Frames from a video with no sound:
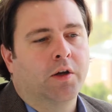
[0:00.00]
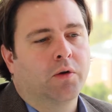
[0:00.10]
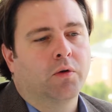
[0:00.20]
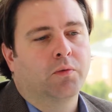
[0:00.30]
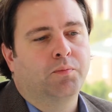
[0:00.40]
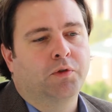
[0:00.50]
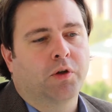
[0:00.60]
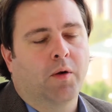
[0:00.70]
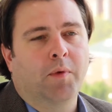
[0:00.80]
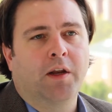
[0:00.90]
you'll
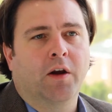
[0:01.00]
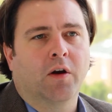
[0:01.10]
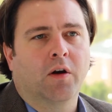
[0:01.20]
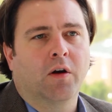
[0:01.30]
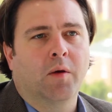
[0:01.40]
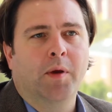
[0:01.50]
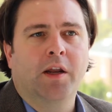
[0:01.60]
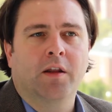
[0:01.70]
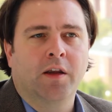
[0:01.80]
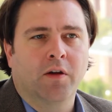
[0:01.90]
start meeting her
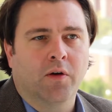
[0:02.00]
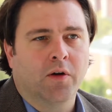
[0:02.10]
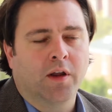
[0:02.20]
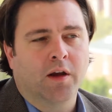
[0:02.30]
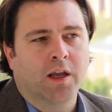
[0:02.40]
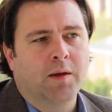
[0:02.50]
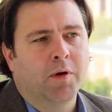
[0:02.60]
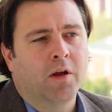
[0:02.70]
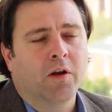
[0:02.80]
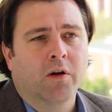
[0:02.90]
immediately on
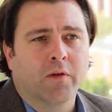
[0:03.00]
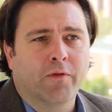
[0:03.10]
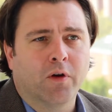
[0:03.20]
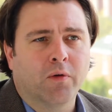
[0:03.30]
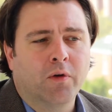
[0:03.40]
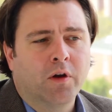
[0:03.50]
email and on the phone.